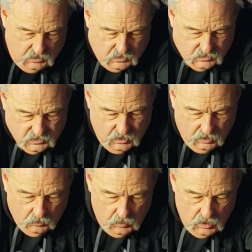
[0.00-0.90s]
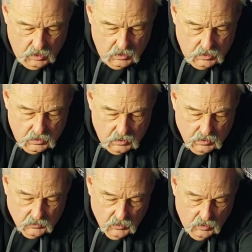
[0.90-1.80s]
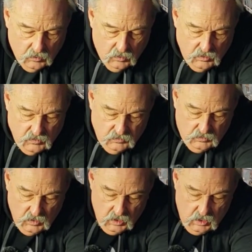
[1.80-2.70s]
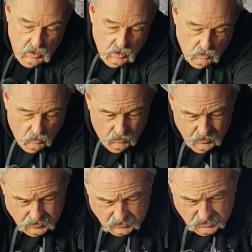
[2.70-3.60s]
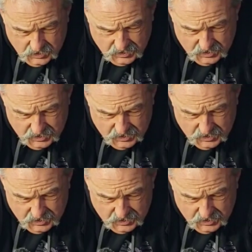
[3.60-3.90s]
Just snug them. That's why you want to use quarter inch.